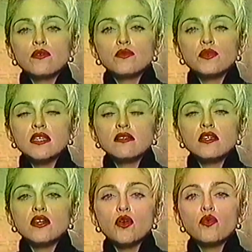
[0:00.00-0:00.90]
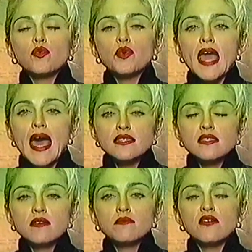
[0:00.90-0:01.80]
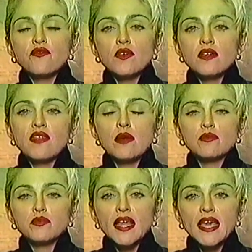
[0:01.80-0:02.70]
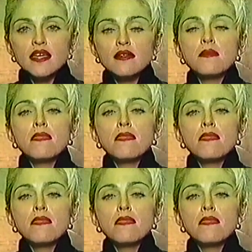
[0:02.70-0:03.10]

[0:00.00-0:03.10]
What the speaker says: we asked them if they would play it.